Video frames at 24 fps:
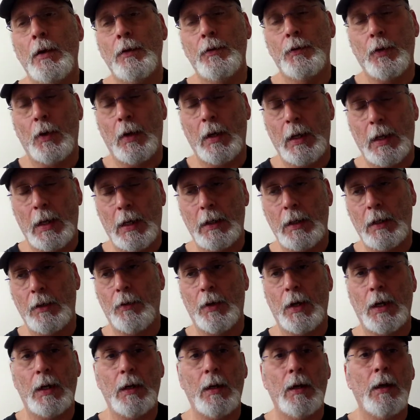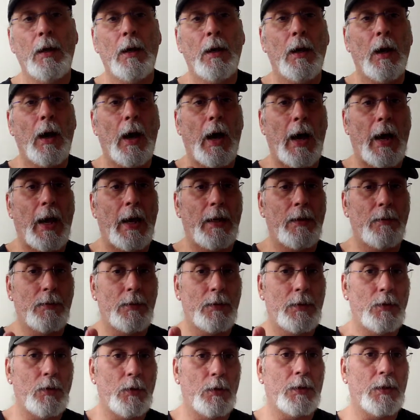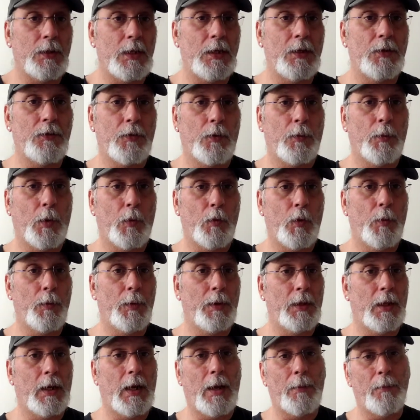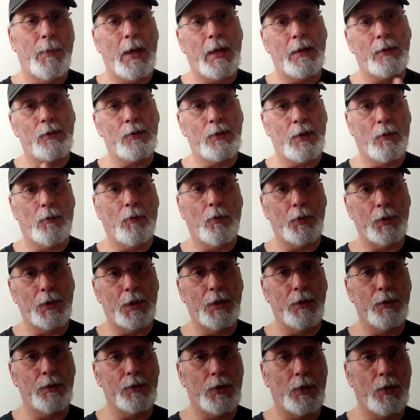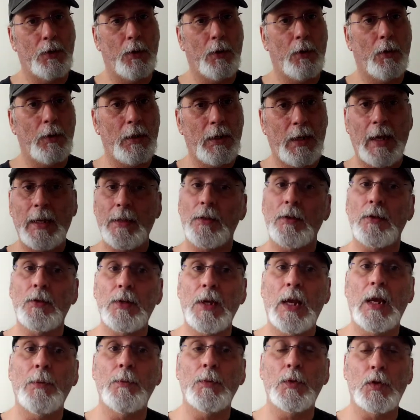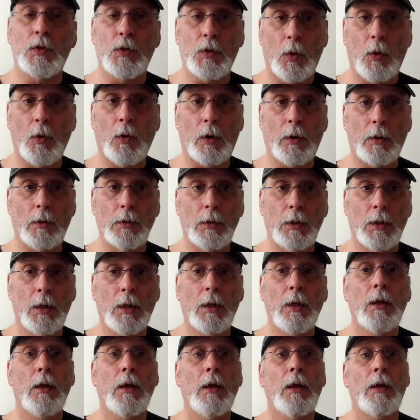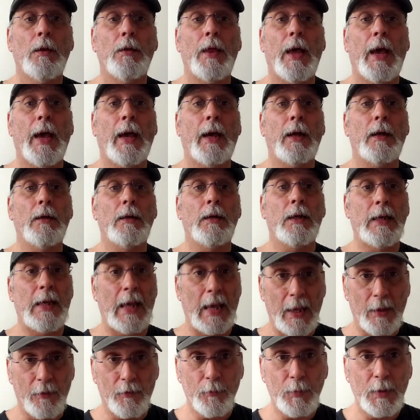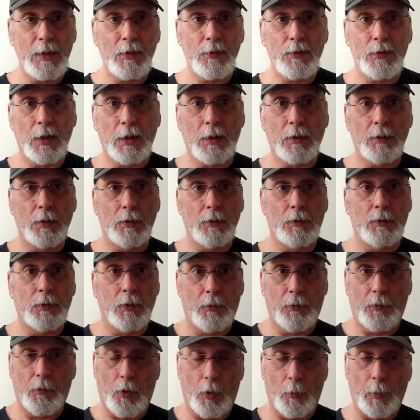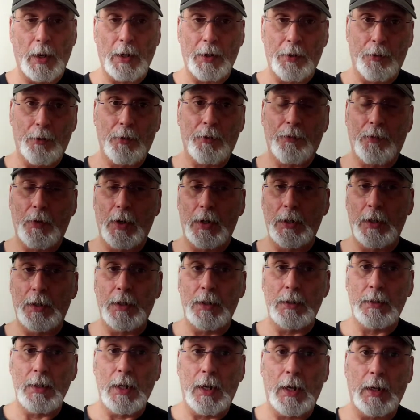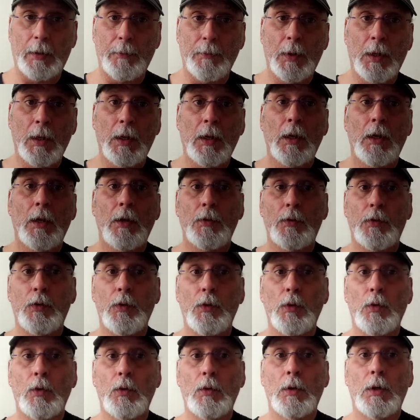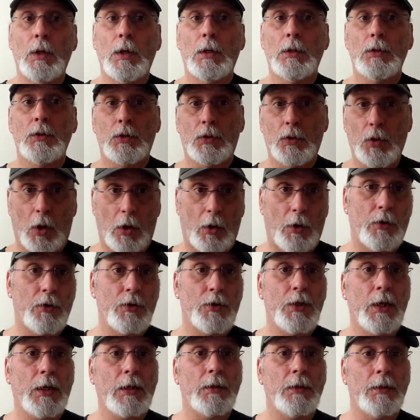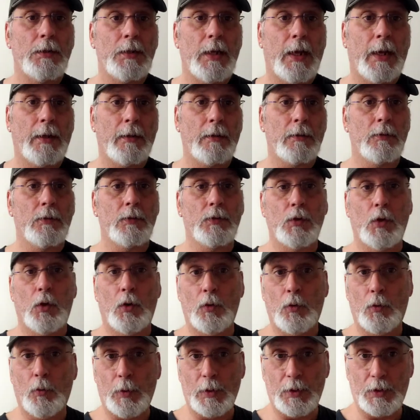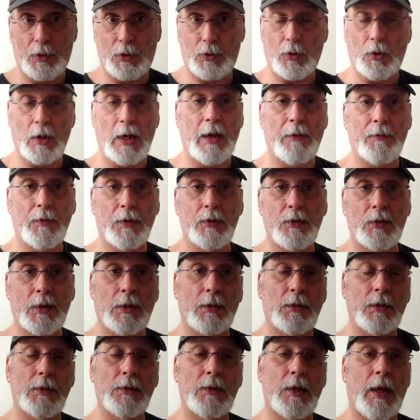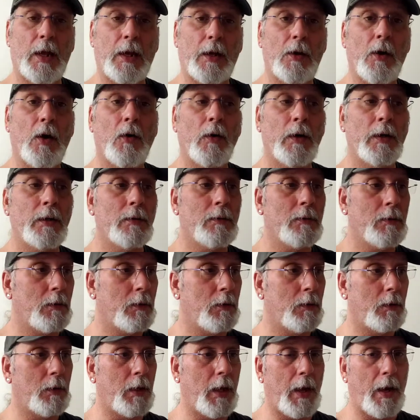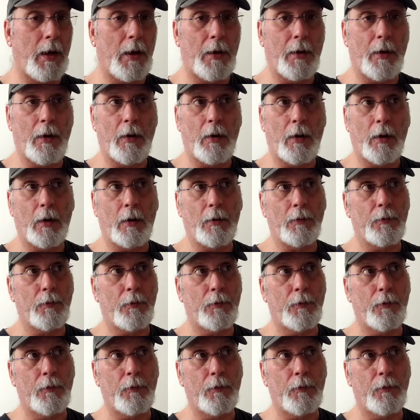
So at any rate, I took these from a woman that I met several years ago at the same store that gave me cichlids for my girlfriend at the time to start her cichlid tank. So we still have the cichlid tank going. They are,